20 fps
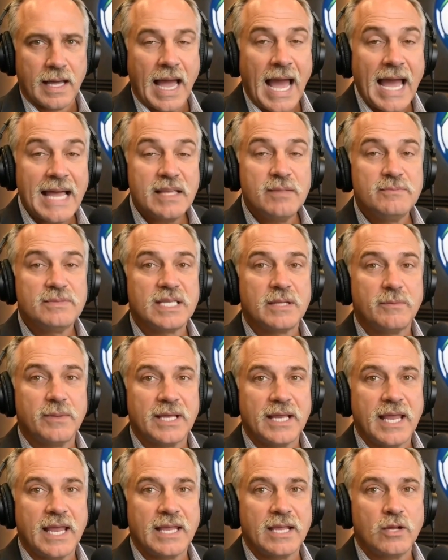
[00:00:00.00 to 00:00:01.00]
Adams and
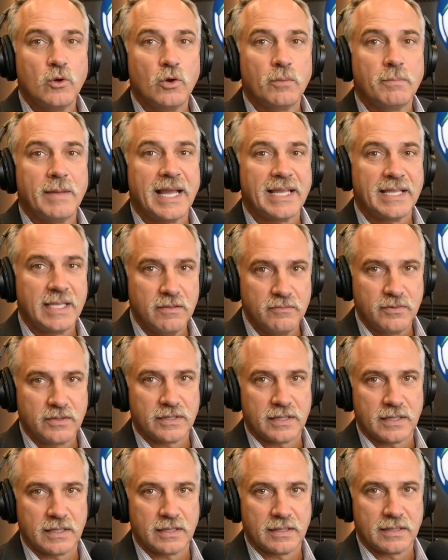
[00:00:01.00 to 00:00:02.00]
McKennie were
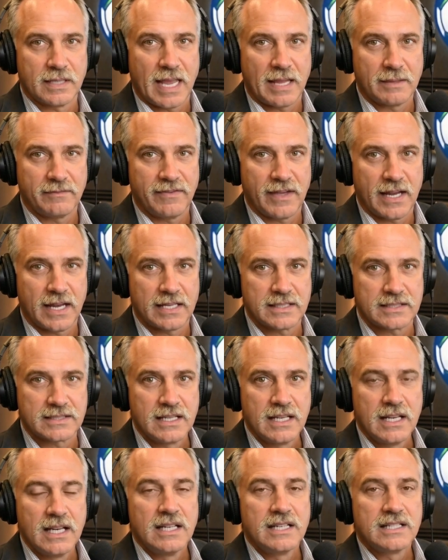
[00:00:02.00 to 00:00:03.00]
magnificent in that phase,
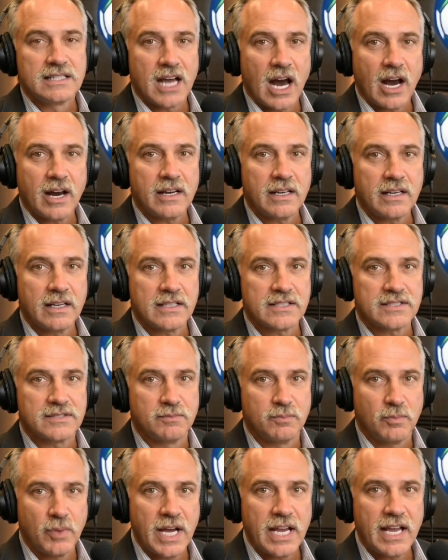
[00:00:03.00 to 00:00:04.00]
tireless,
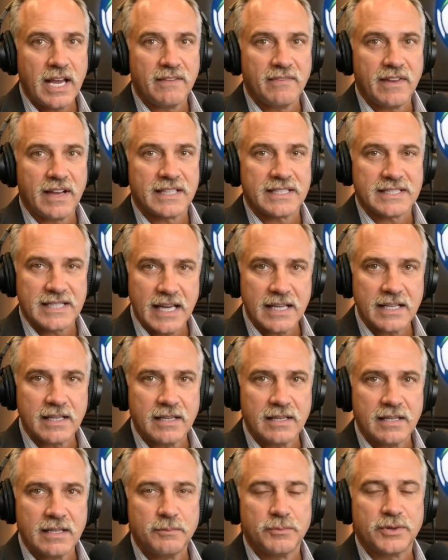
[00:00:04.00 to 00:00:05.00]
brave, and
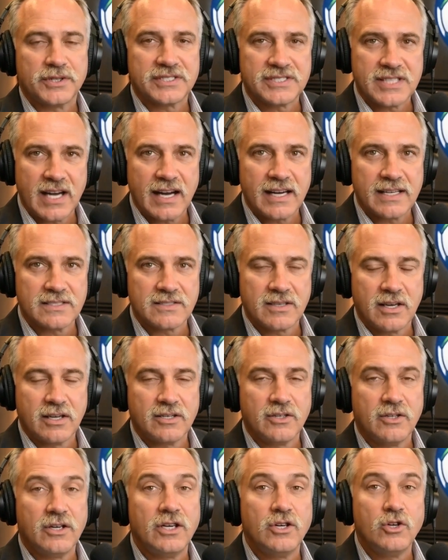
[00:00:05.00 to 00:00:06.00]
technically precise
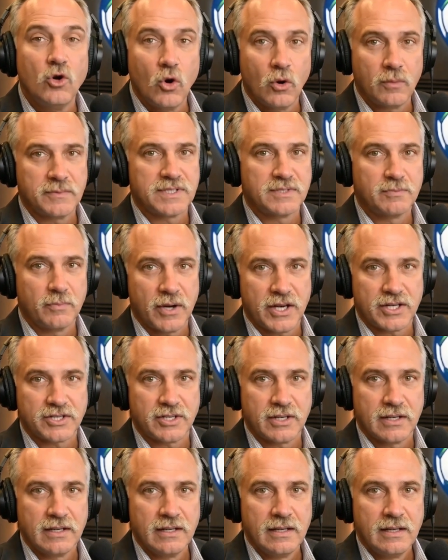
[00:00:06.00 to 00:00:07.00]
under enormous
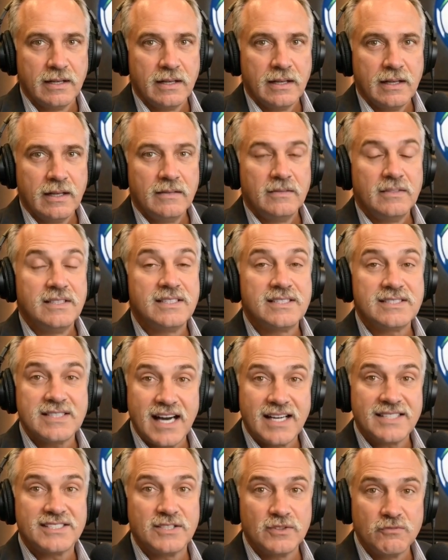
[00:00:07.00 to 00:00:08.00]
pressure. The
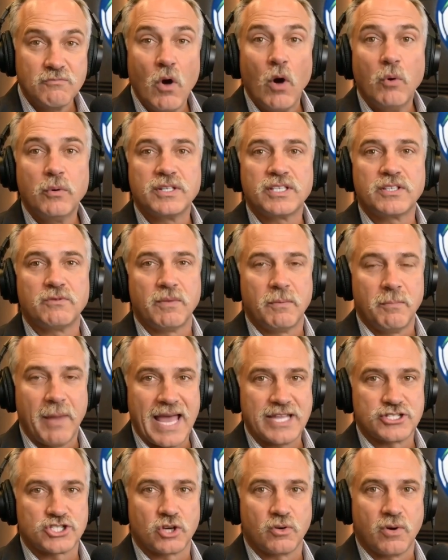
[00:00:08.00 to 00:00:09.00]
decisive moment of the
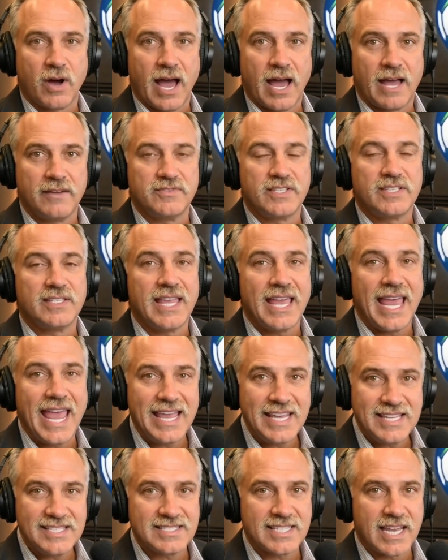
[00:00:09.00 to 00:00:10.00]
match arrived in the
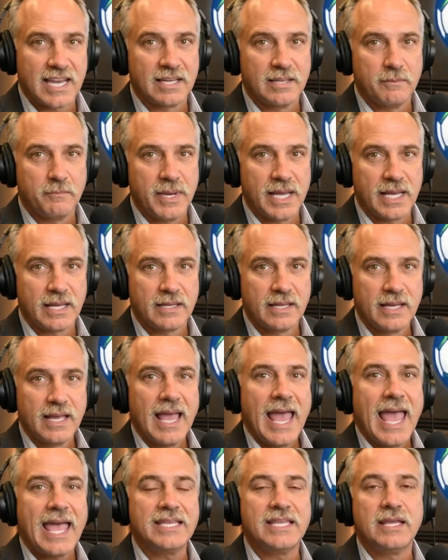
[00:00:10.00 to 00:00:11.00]
82nd minute,
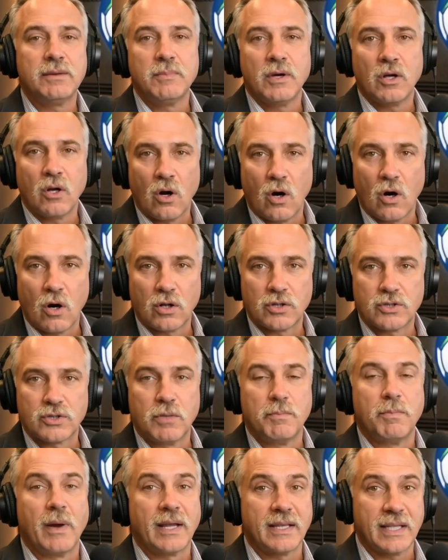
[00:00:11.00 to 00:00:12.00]
and it belonged
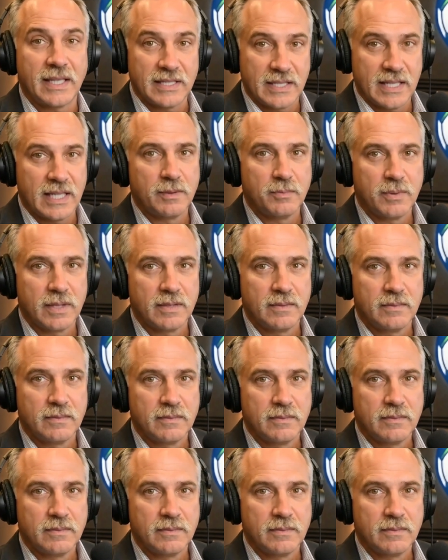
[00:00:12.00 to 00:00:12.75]
to Malik Tillman.